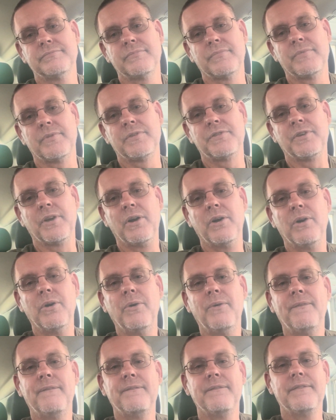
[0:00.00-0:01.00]

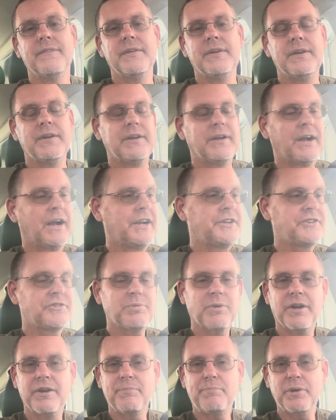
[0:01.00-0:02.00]
So I just
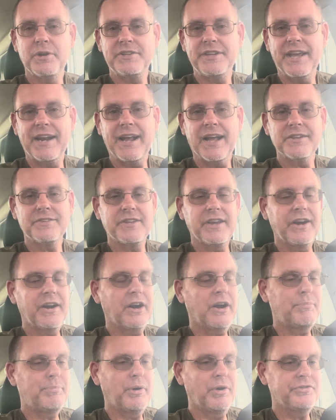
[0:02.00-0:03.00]
wanted to put that out
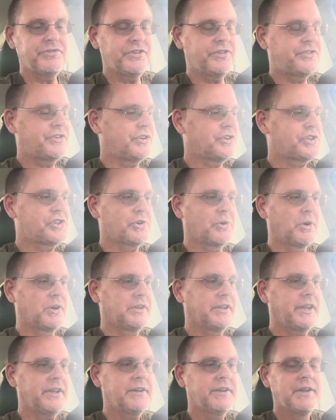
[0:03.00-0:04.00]
there. I'll post this here
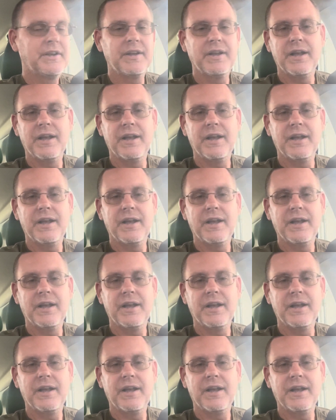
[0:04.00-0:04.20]
shortly.